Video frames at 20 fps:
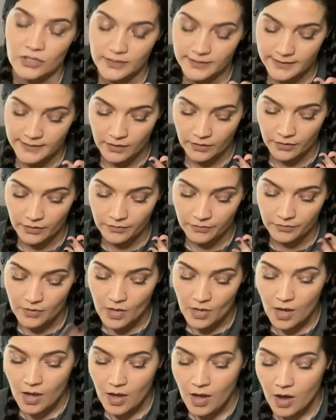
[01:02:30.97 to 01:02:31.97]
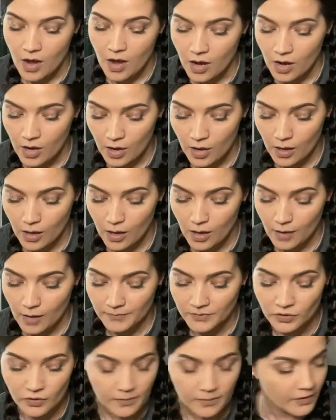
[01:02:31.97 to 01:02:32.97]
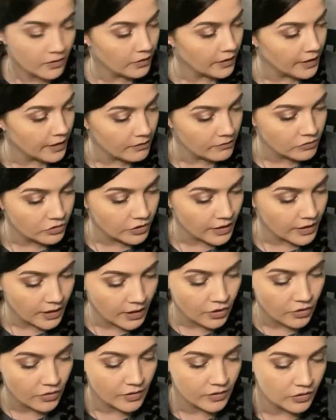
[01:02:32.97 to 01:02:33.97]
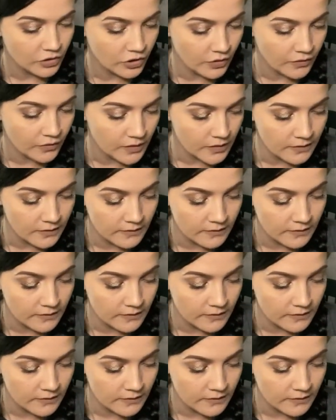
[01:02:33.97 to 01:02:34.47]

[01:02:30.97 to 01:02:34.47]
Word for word: just tell you. Um, do you want me to go get you a drink no, and you can show this?